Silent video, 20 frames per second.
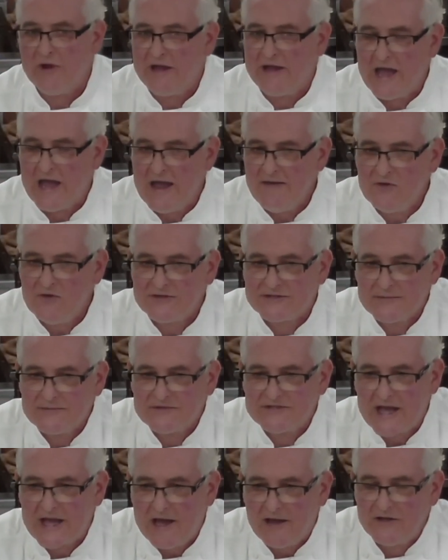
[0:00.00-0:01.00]
we gave you
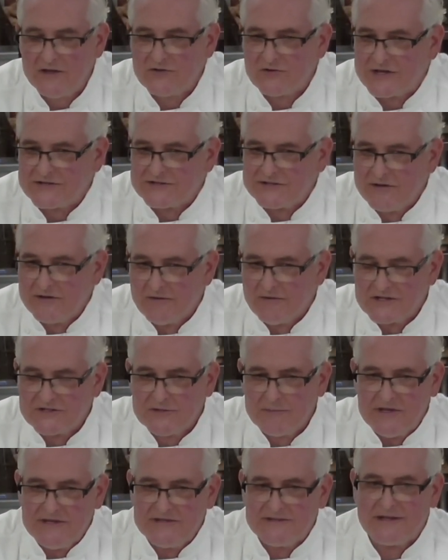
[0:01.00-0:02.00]
some salad dressing
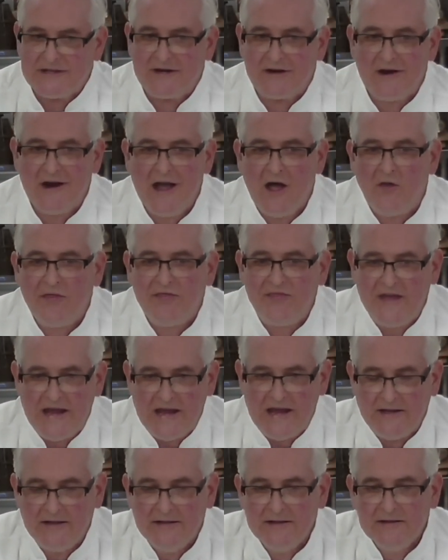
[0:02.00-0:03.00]
recipes that are
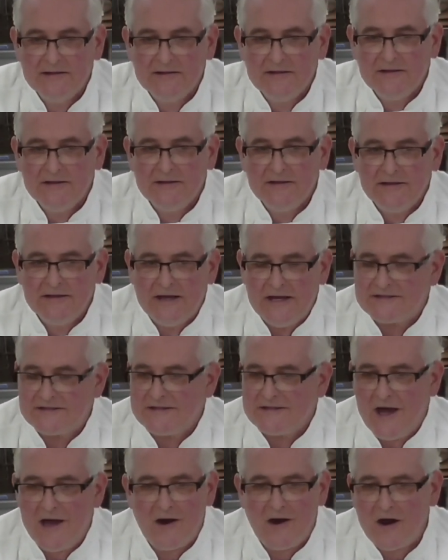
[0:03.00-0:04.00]
healthy.
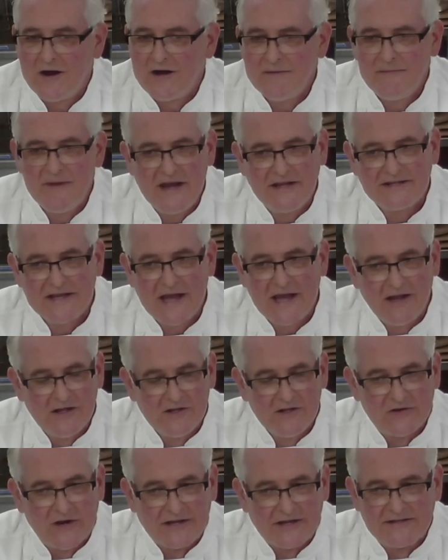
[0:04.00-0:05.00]
It's not hard to make
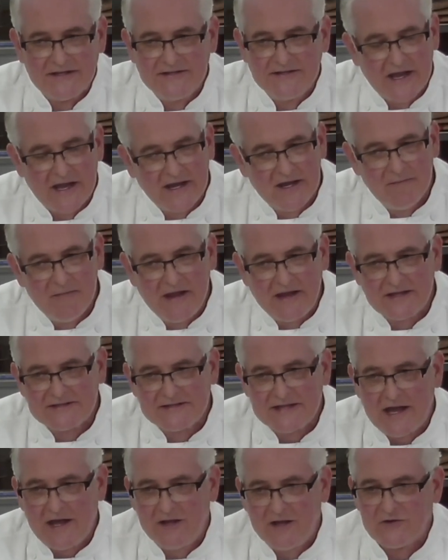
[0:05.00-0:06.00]
salad dressings. I can make a
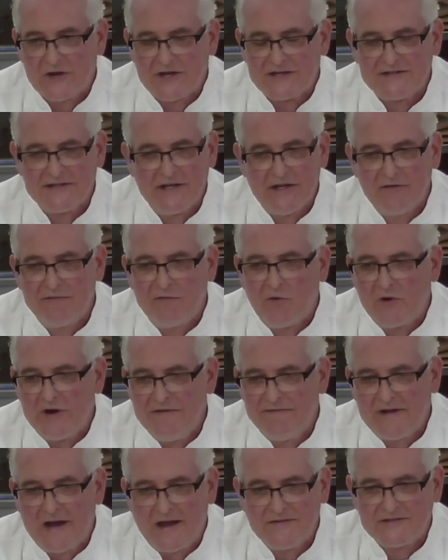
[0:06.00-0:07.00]
salad dressing in
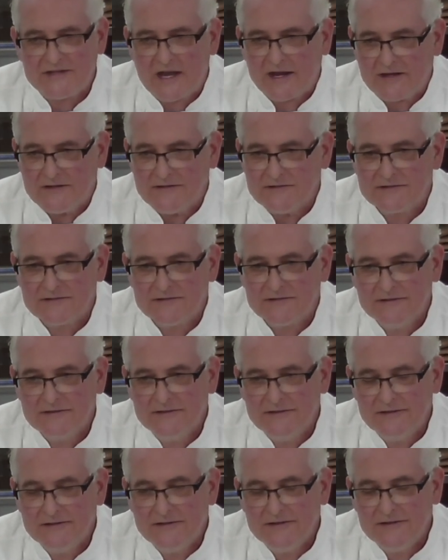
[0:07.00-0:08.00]
45 seconds,
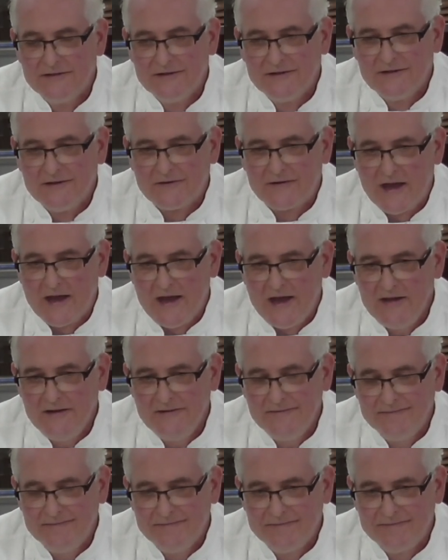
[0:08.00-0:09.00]
okay?